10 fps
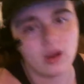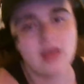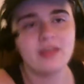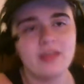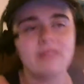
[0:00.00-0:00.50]

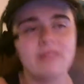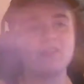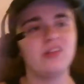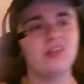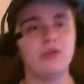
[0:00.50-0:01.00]
That's basically
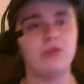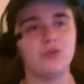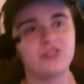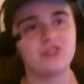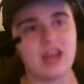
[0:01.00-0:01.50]
what those
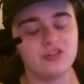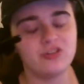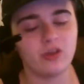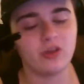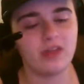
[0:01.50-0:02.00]
statues are
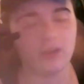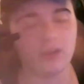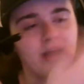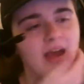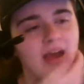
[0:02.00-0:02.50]
that are
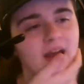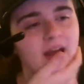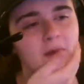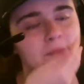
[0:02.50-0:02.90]
by, I